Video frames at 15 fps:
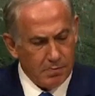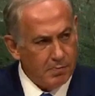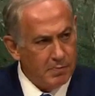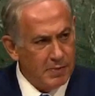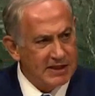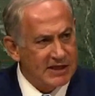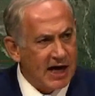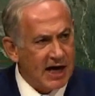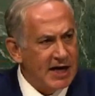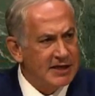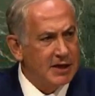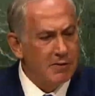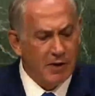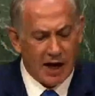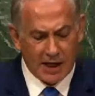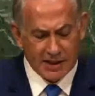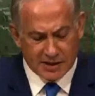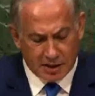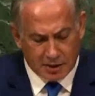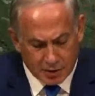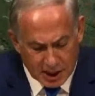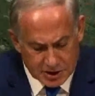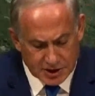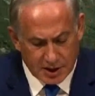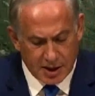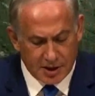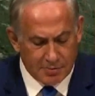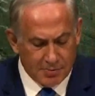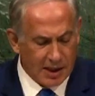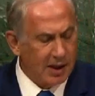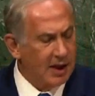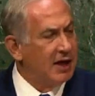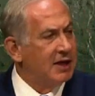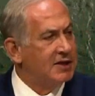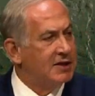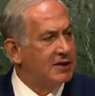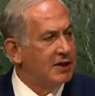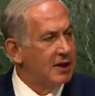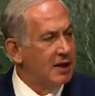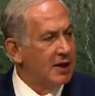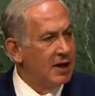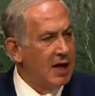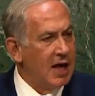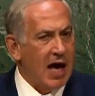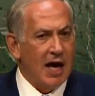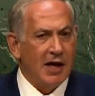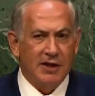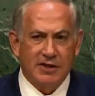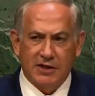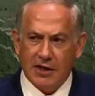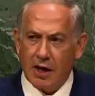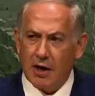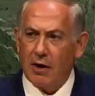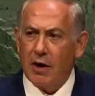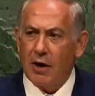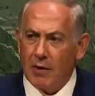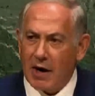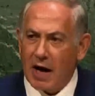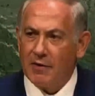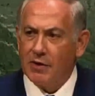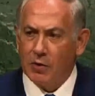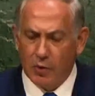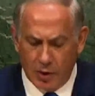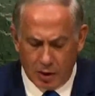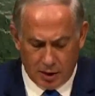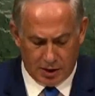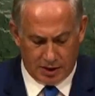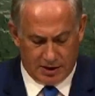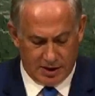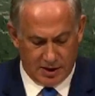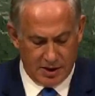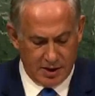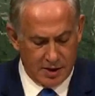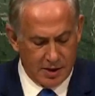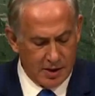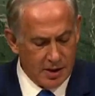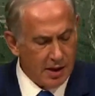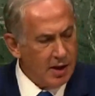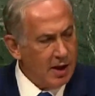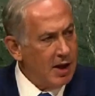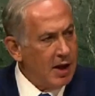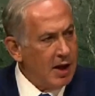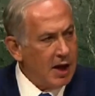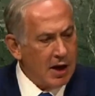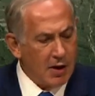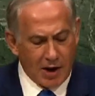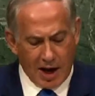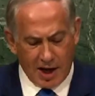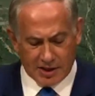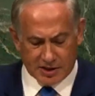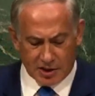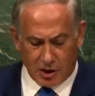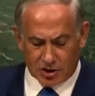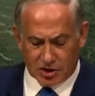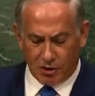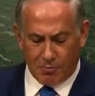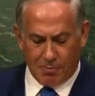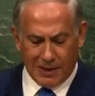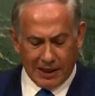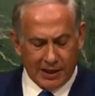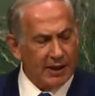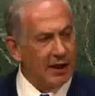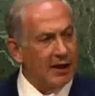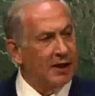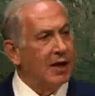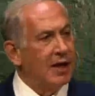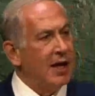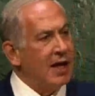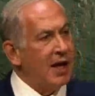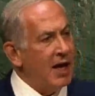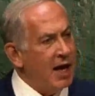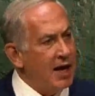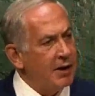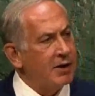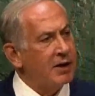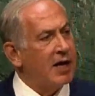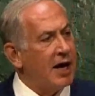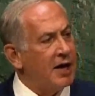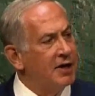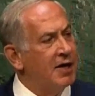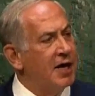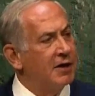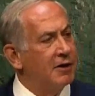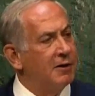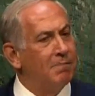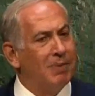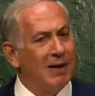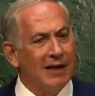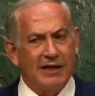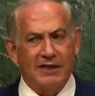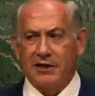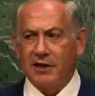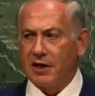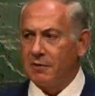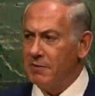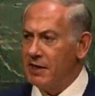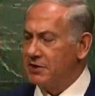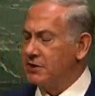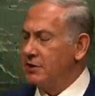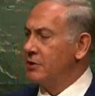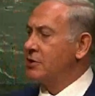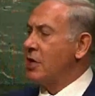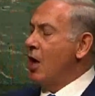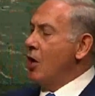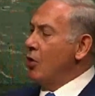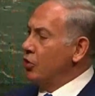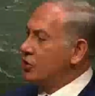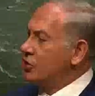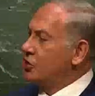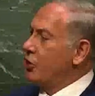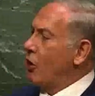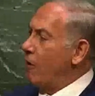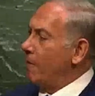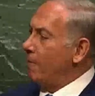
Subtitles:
Besides Iran's aggression in the Middle East and its terror around the world, Iran is also building intercontinental ballistic missiles whose sole